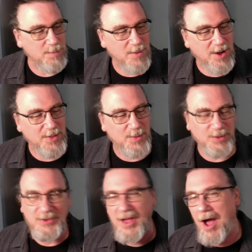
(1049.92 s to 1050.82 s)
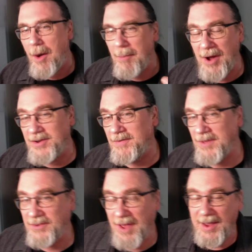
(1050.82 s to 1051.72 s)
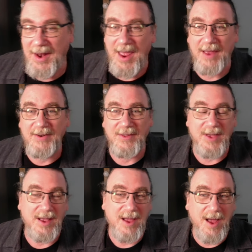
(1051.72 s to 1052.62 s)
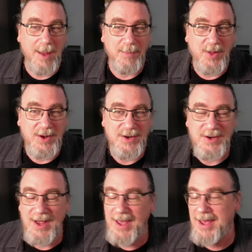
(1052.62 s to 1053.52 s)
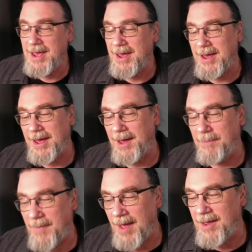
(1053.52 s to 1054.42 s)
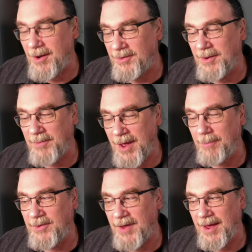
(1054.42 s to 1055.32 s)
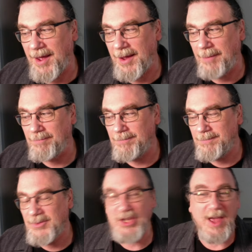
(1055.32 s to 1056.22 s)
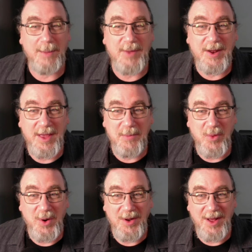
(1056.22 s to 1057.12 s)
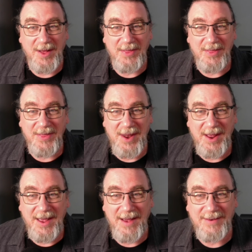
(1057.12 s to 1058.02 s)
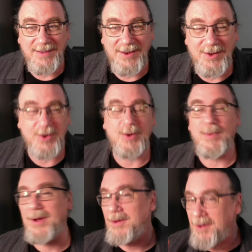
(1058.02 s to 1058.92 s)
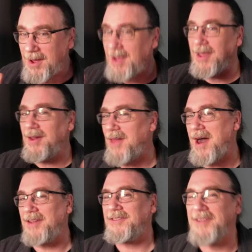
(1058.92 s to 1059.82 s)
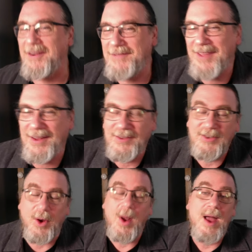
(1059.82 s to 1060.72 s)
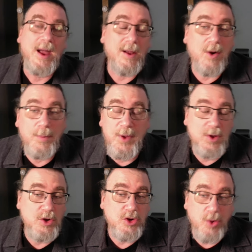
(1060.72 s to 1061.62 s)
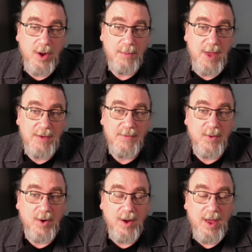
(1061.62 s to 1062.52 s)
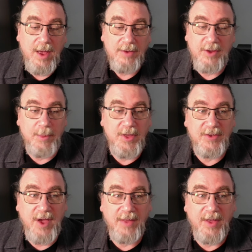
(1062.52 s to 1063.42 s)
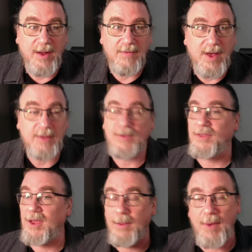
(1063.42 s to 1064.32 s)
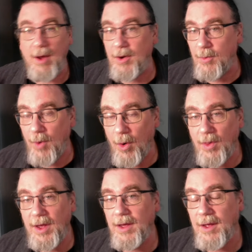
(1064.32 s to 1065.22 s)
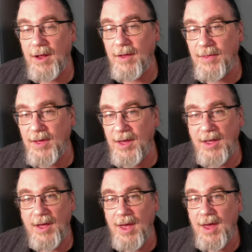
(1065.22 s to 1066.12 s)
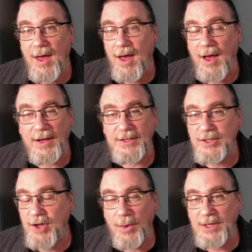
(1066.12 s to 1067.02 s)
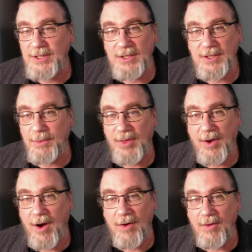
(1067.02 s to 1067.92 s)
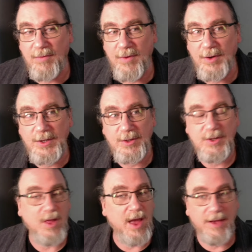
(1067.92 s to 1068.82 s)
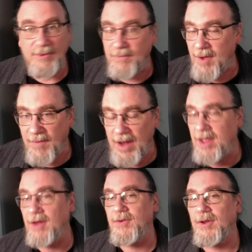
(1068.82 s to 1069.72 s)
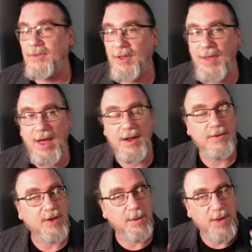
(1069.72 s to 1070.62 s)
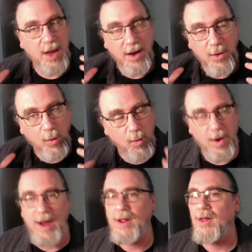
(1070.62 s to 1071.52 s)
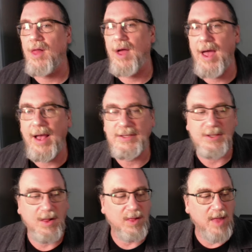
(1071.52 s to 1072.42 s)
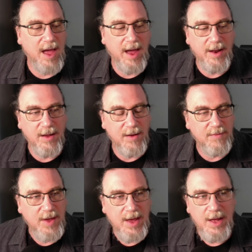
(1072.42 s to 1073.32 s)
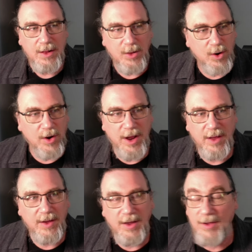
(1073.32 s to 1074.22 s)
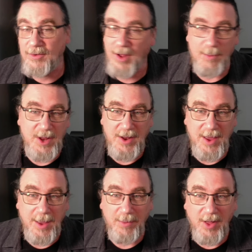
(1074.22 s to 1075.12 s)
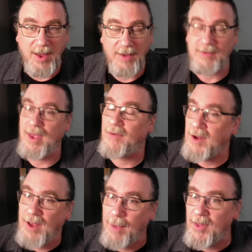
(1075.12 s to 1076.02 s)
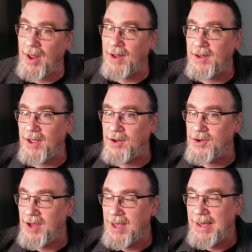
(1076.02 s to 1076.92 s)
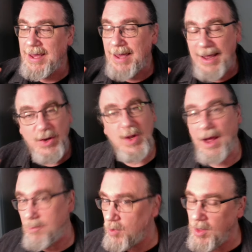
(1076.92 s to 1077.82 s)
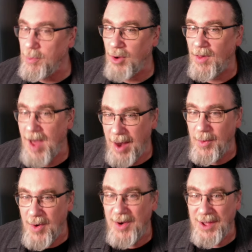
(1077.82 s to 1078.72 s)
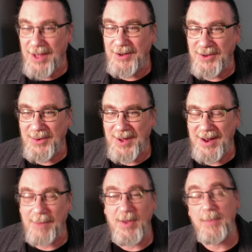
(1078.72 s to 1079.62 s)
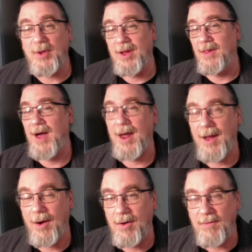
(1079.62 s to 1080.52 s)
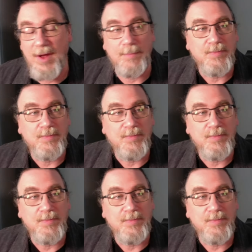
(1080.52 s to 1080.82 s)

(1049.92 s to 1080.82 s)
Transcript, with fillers: month. We'll see how much of this I can actually accomplish. Um, you know, sometimes I say I'm going to get more done than I actually do, but eh, I get a lot of stuff done. So I hope you can join me for some of these online events. Think about enrolling in the uh, Stoicism and the Cardinal Virtues class. If you have any interest in that, it's going to be a great class. A lot of learning is going to be taking place. Every time that I teach, I really put a lot of work into it, and people get a lot out of it.